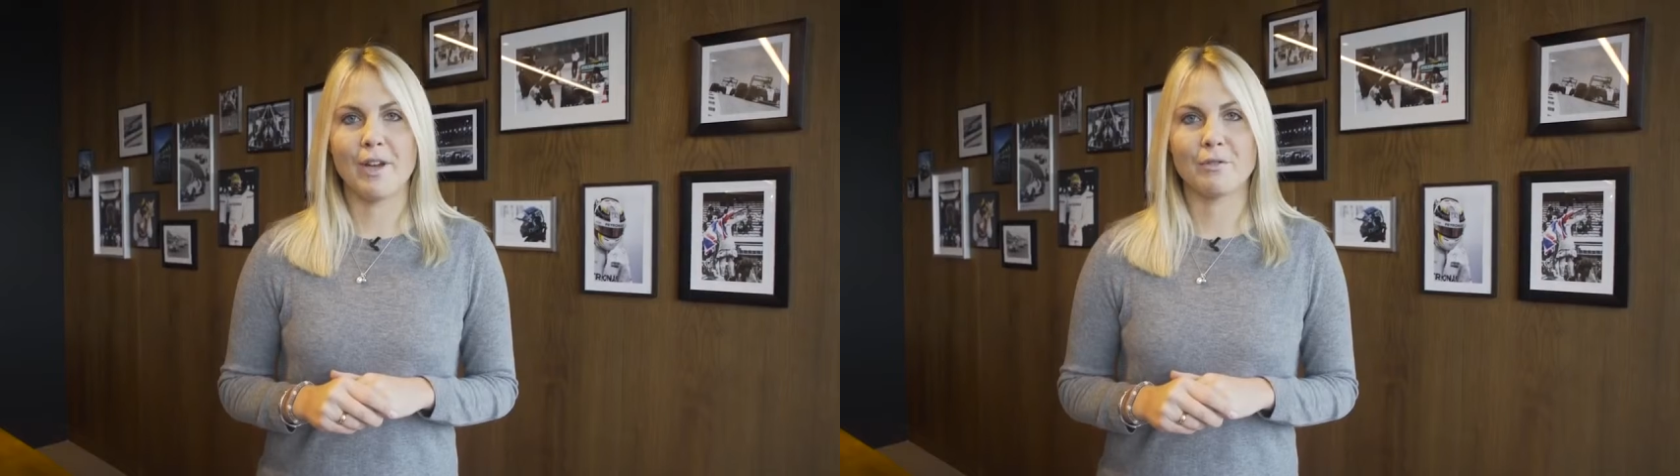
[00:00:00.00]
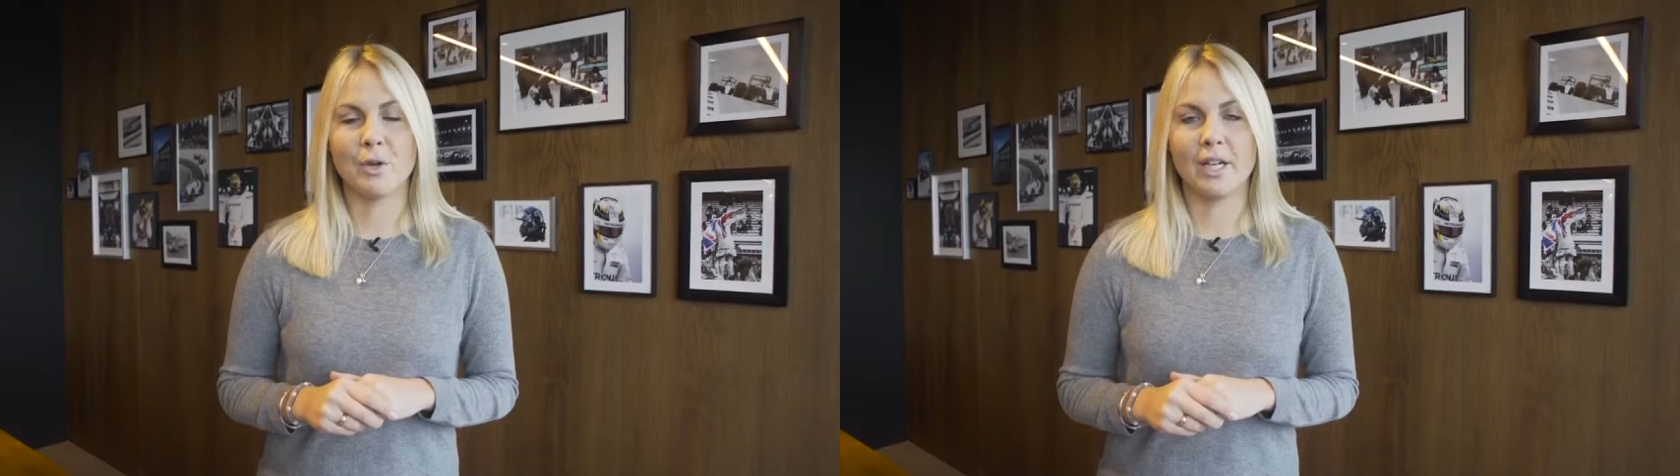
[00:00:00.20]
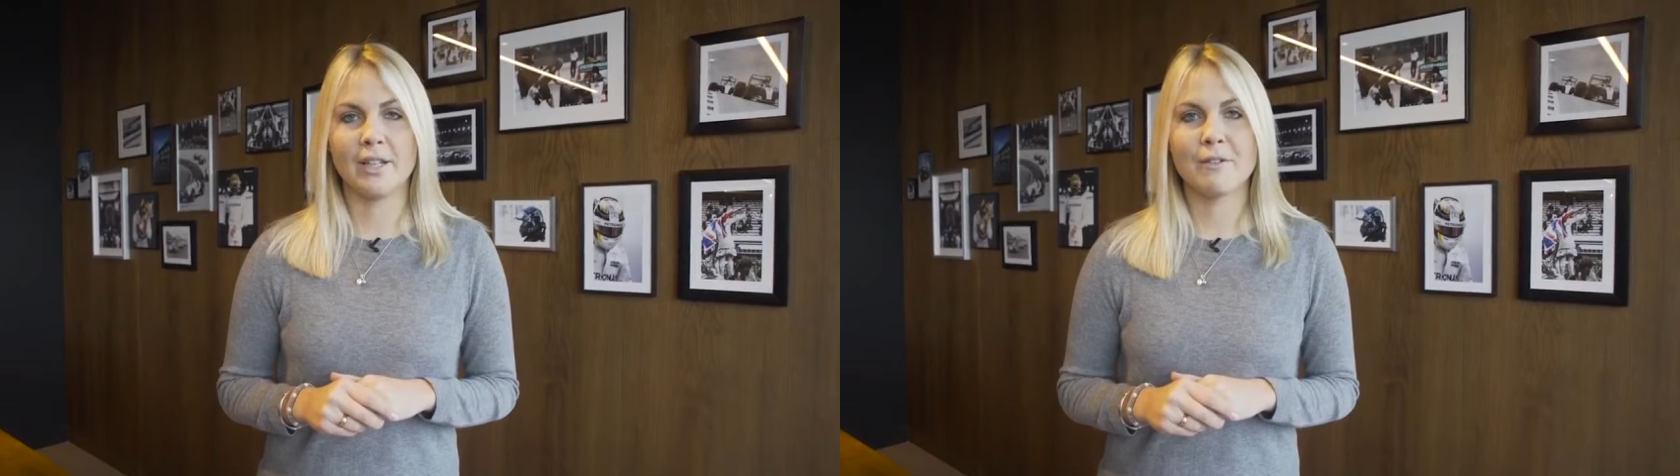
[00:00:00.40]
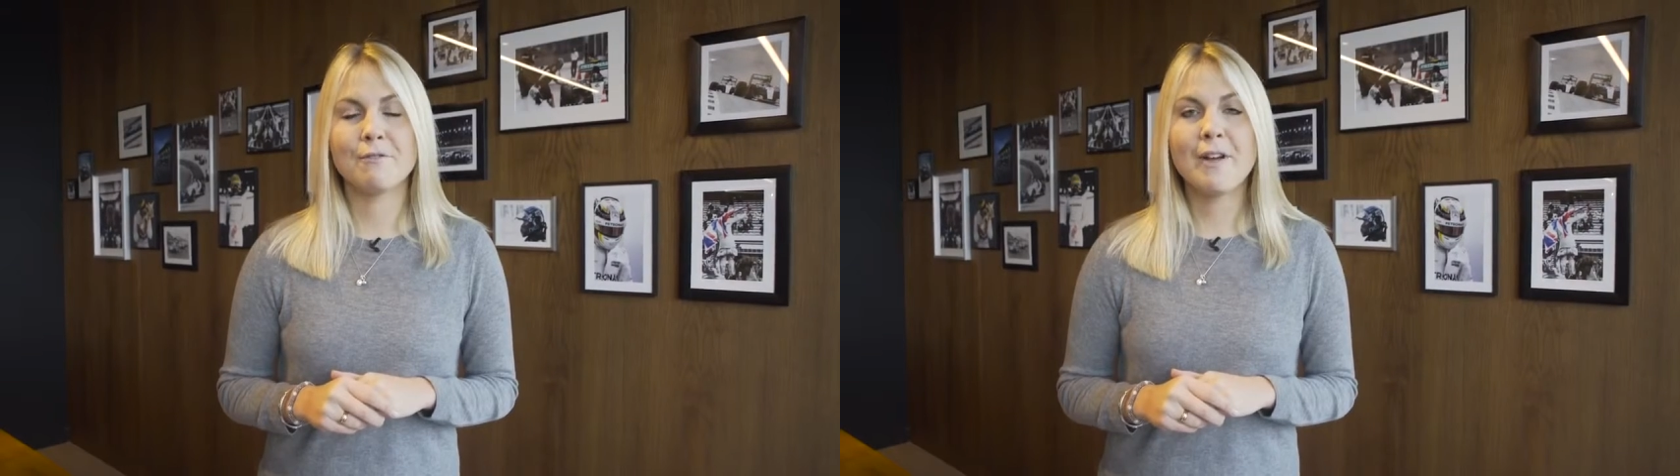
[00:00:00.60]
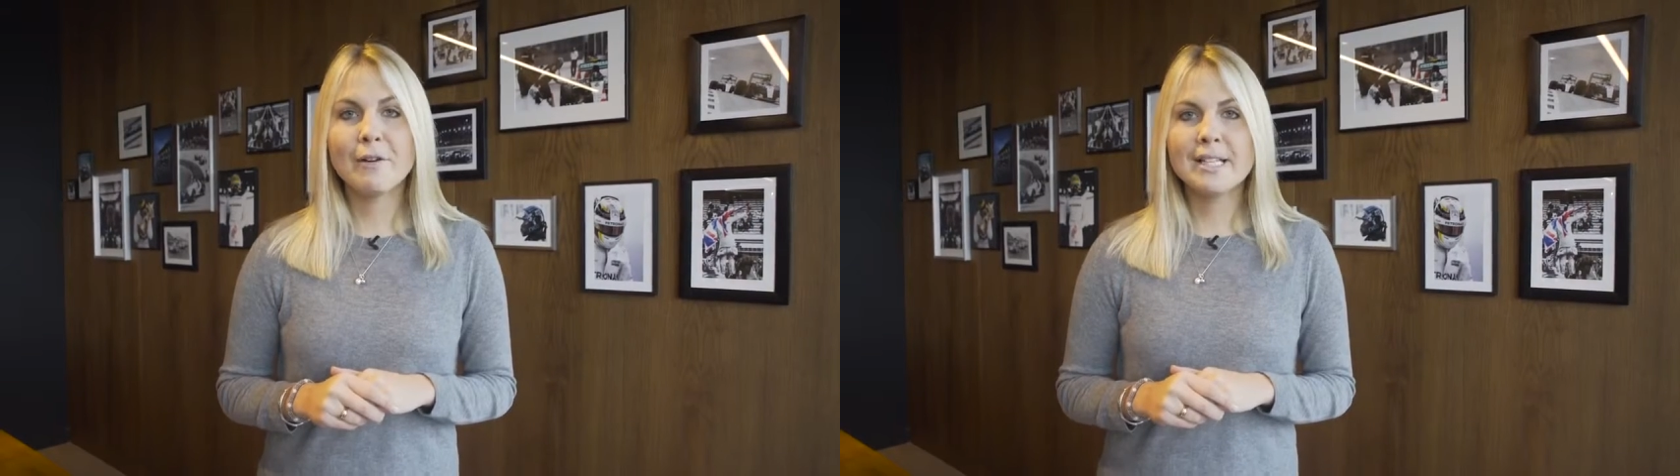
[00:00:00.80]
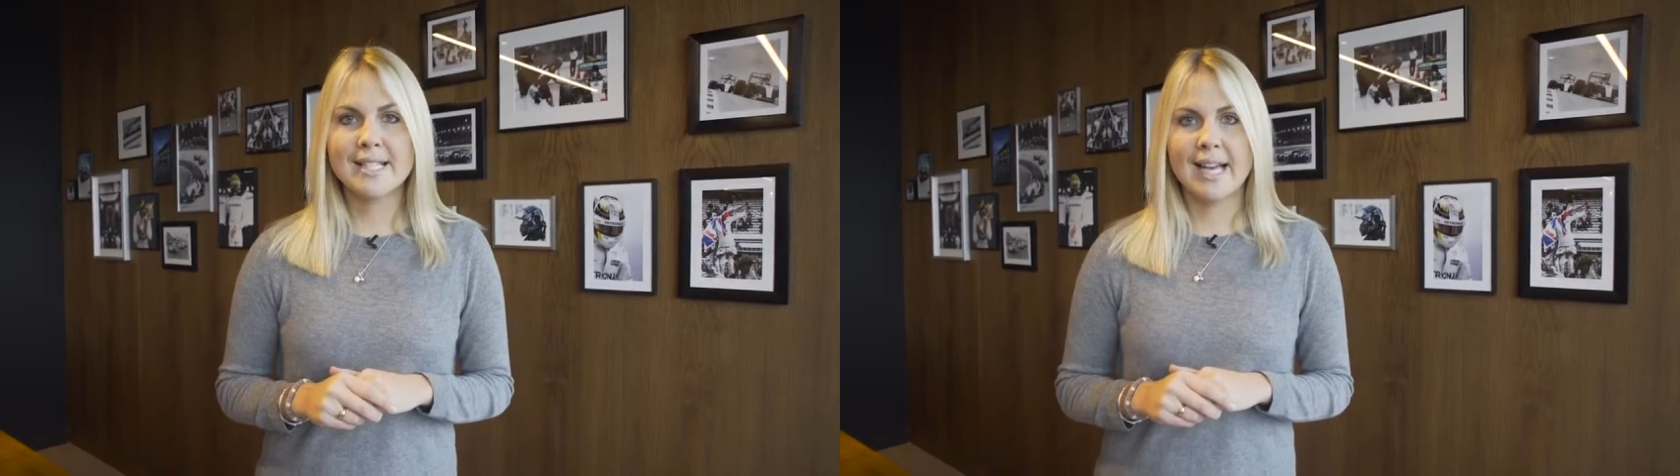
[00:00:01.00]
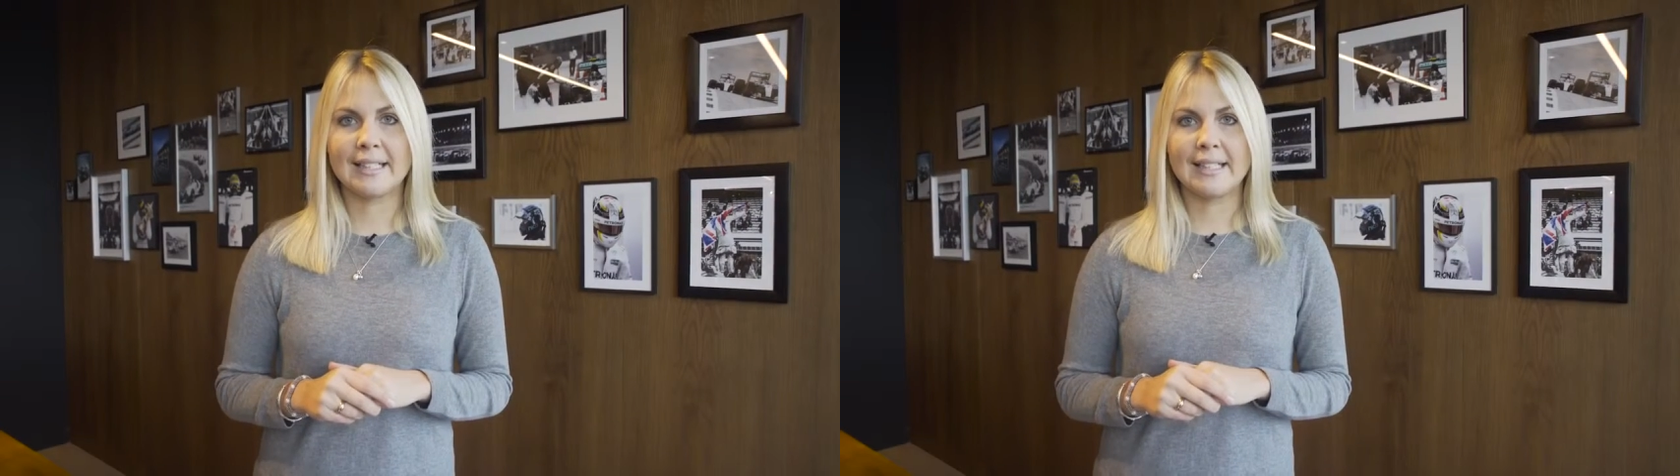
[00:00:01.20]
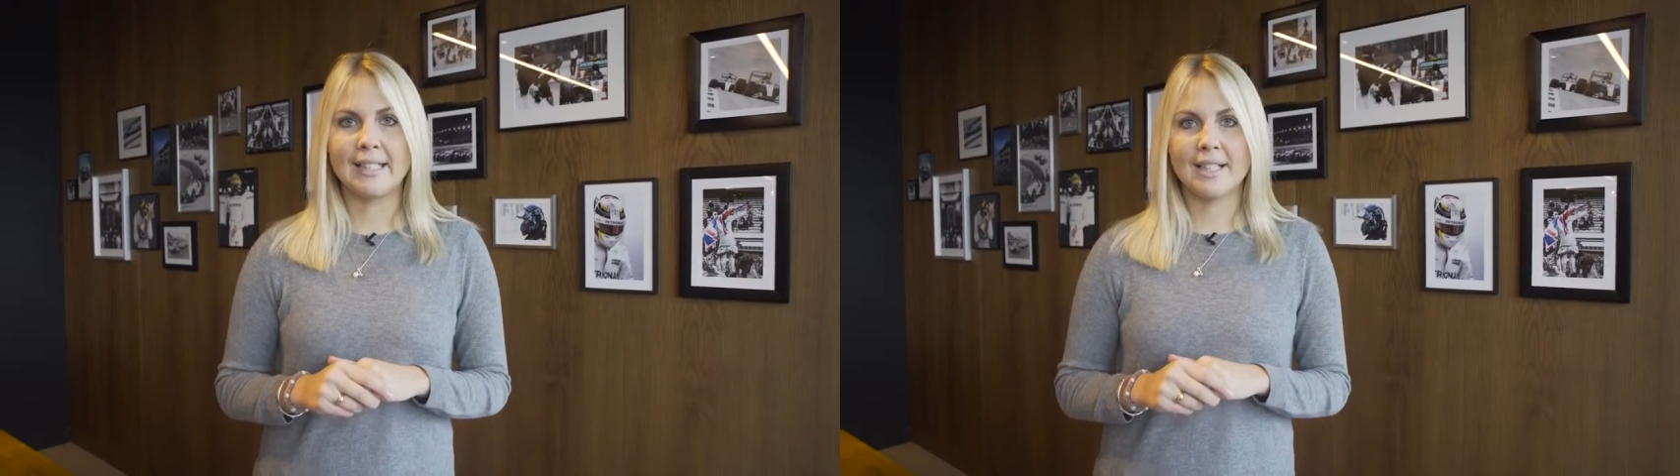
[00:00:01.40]
world of F1. Very
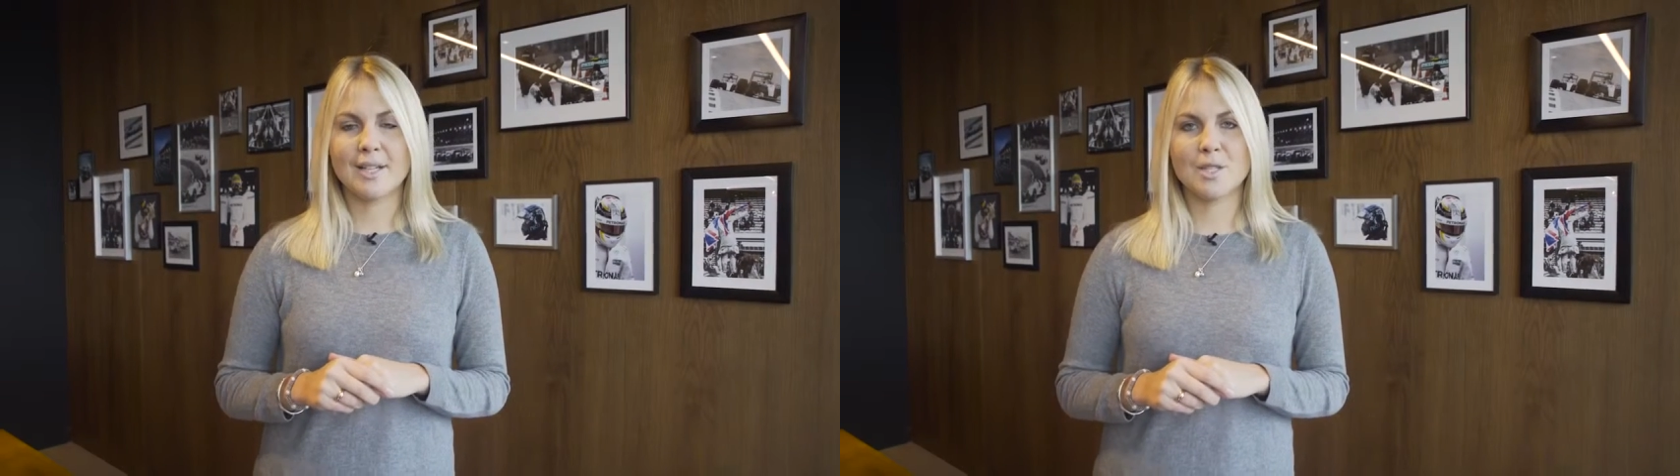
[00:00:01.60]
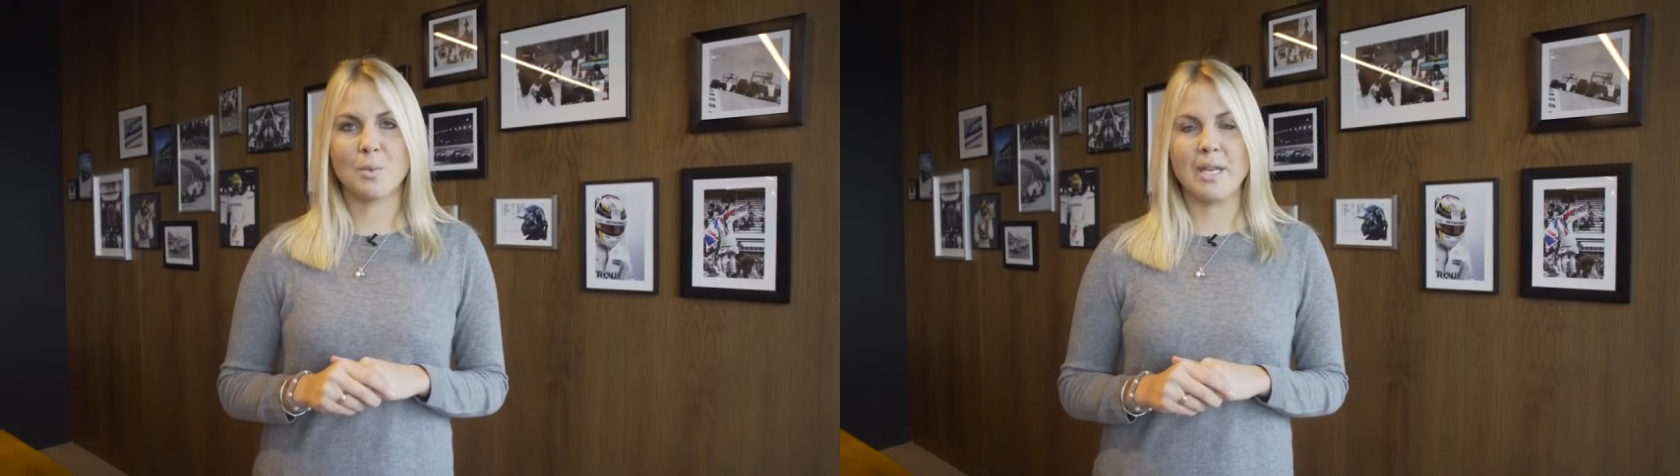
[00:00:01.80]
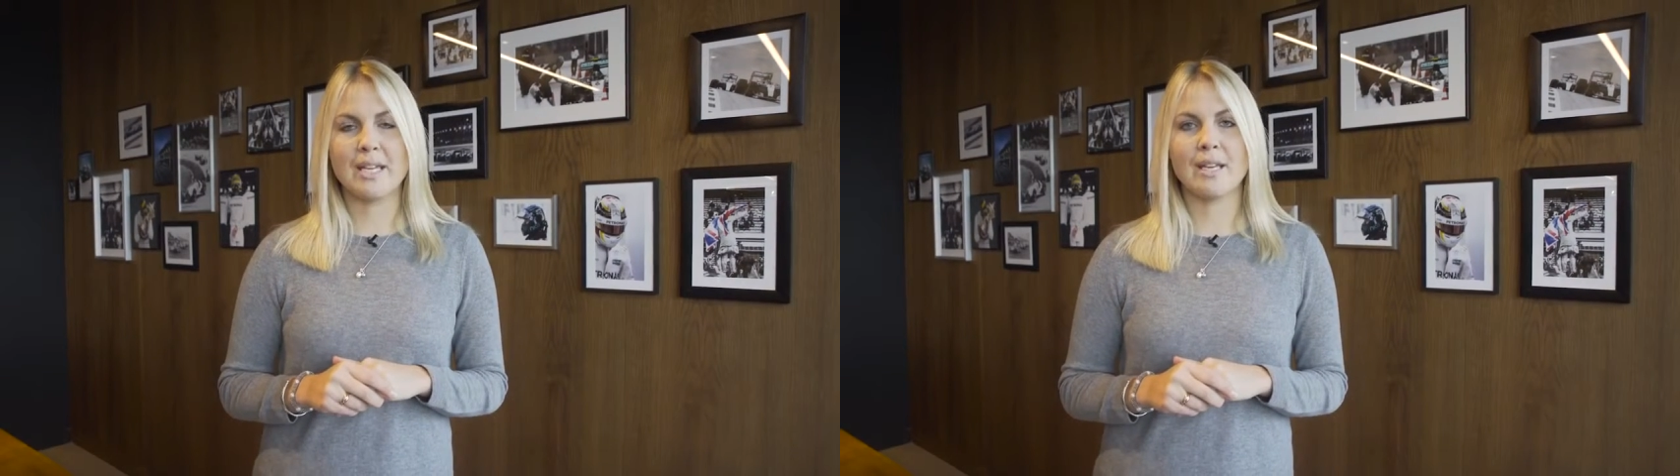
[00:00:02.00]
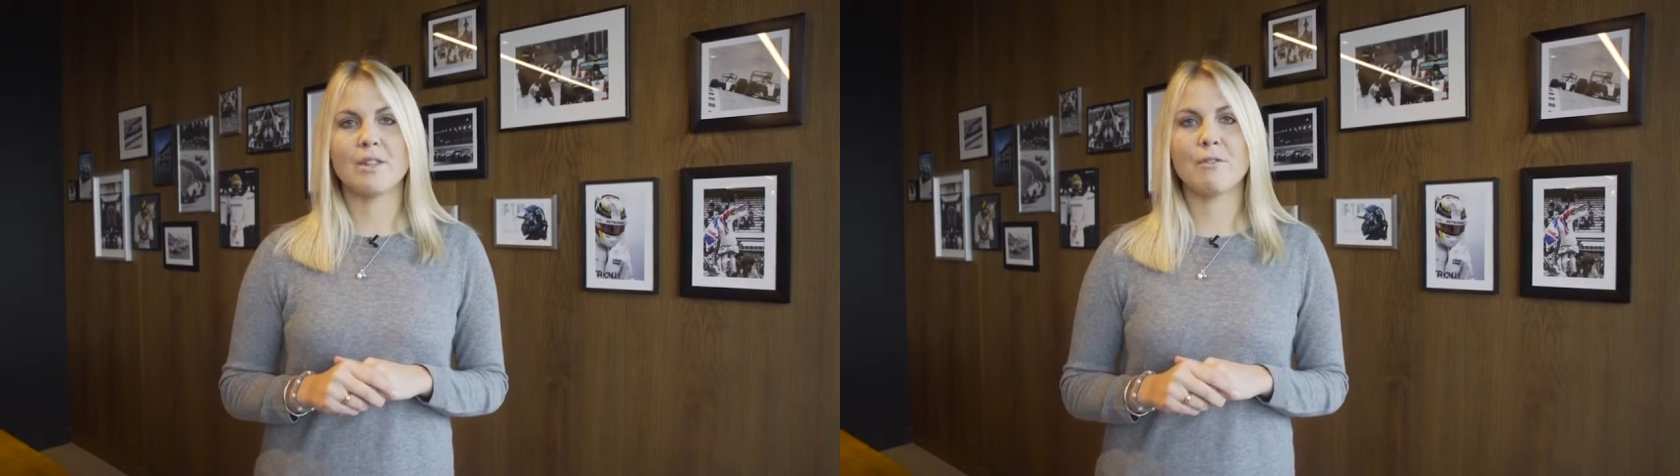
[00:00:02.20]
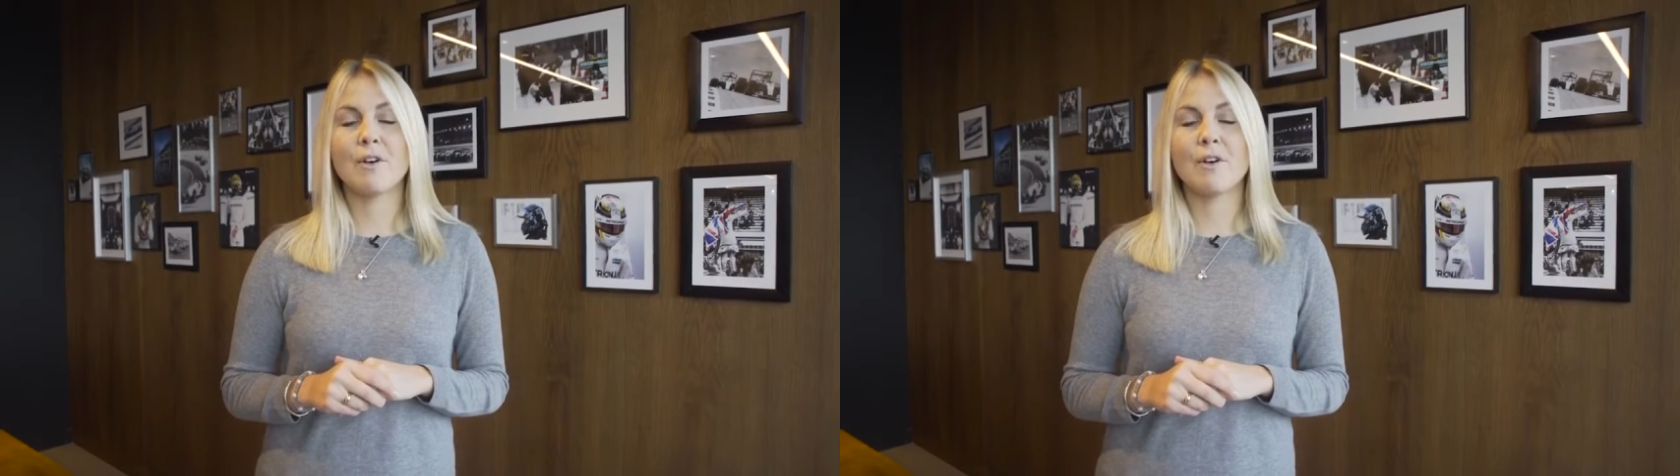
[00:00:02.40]
sadly, last week,